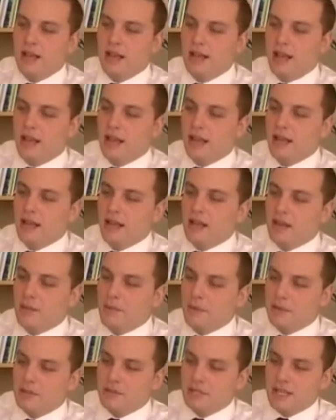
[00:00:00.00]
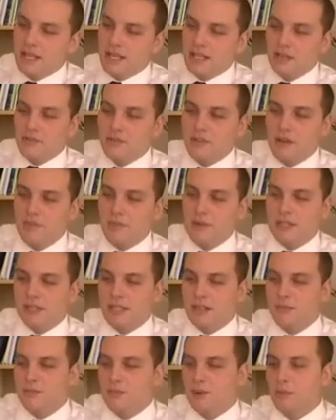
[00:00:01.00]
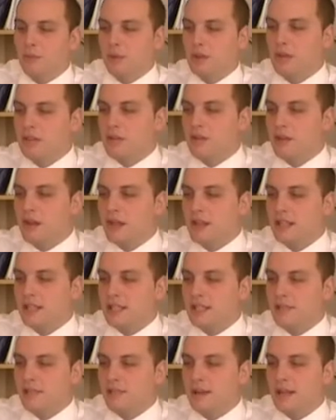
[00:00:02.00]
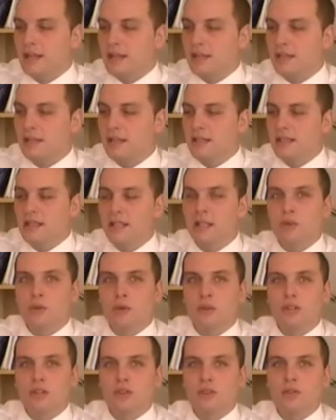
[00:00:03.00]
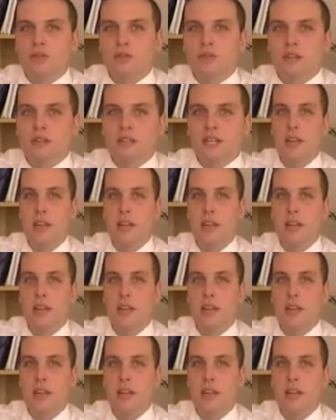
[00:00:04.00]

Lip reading: And about 65% population expects the situation to